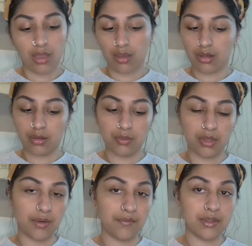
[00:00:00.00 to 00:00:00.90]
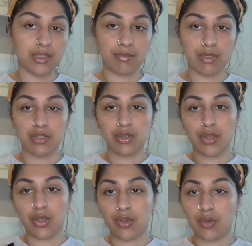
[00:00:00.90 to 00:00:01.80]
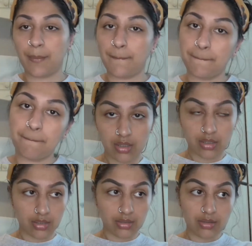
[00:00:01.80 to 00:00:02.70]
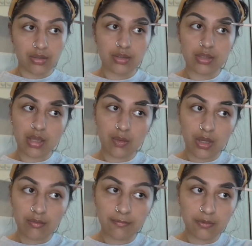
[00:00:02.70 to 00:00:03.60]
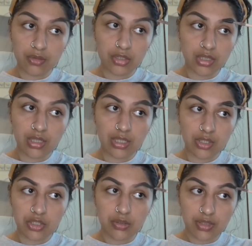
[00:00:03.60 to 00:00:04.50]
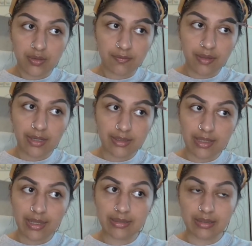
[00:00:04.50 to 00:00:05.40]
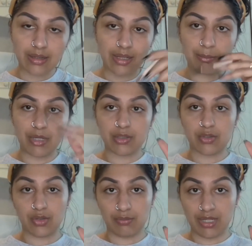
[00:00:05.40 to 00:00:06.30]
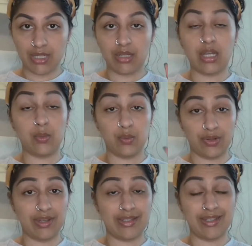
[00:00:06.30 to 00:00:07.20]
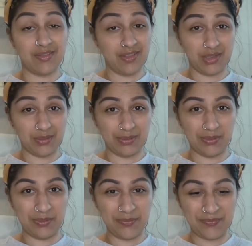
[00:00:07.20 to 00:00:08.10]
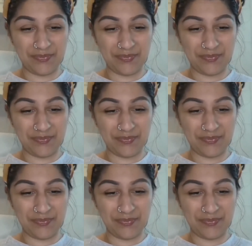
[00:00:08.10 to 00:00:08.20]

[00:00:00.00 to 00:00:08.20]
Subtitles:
only wanna feel special. So unfortunately, due to the fact that I am an extremely unorganised individual,